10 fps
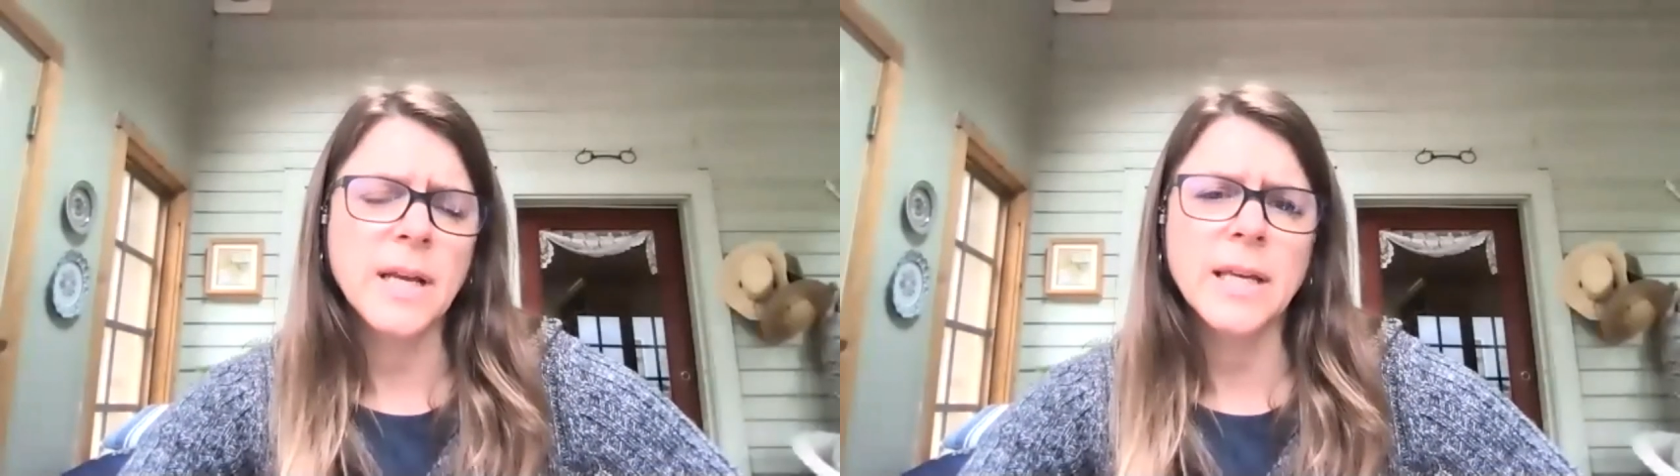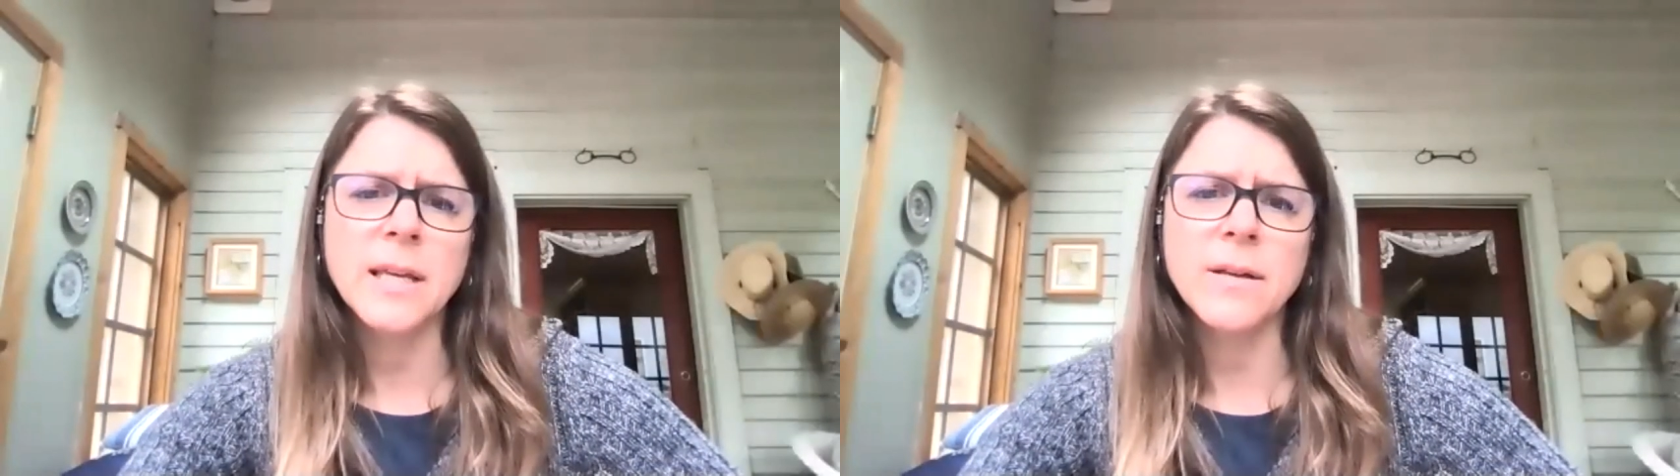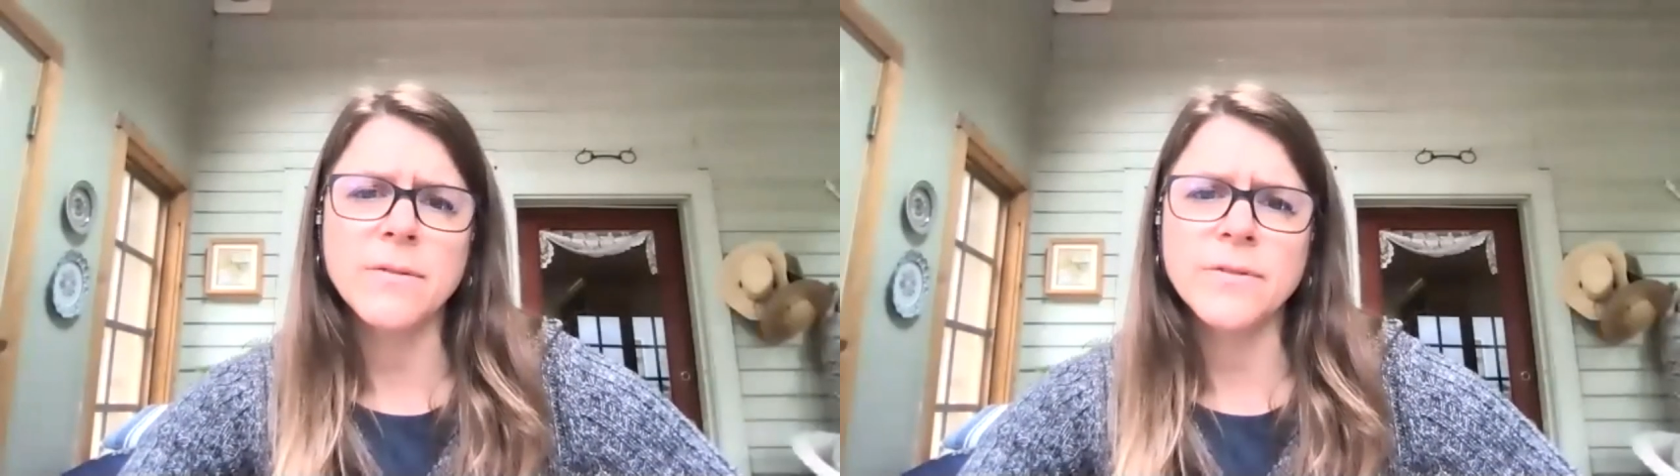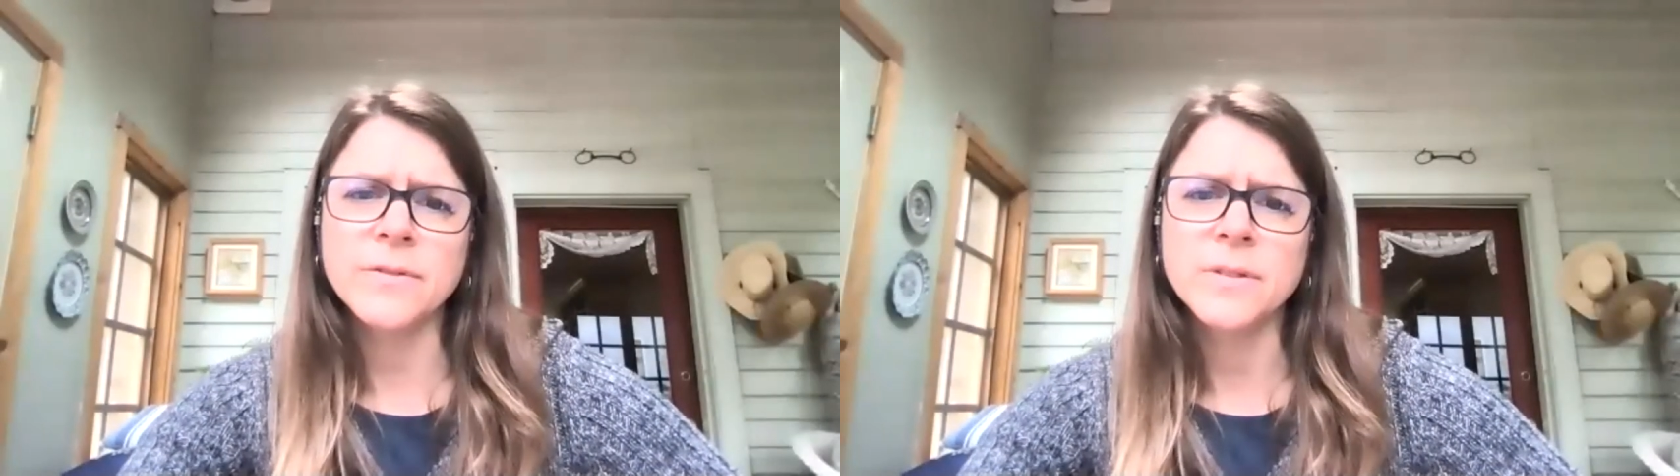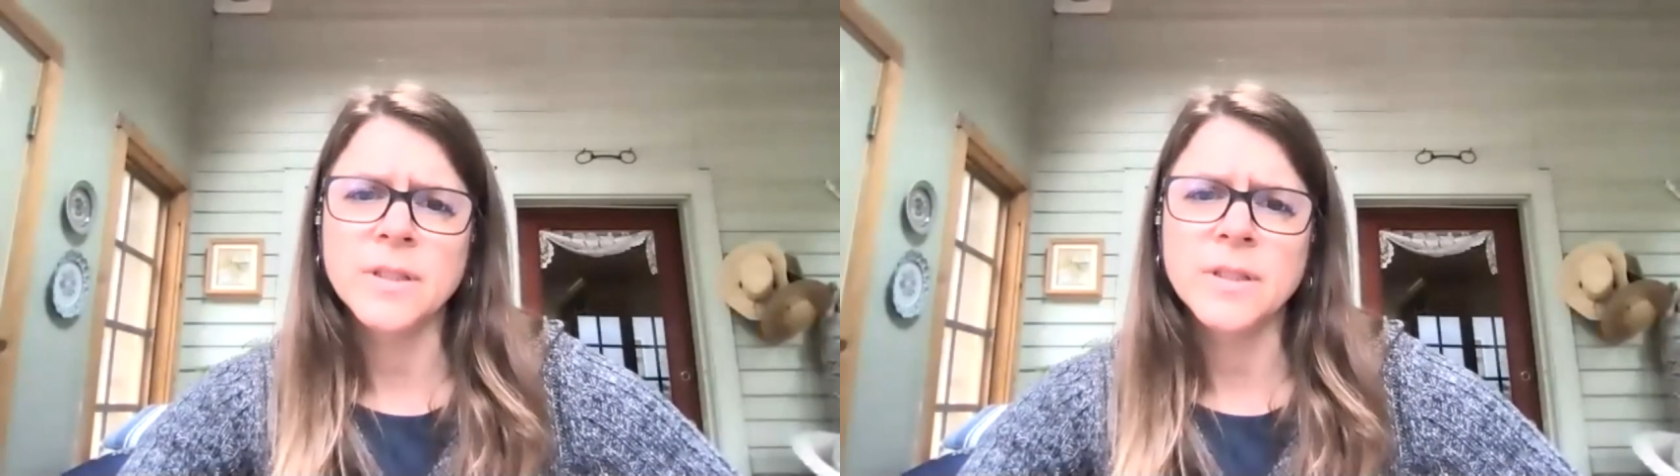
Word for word: naive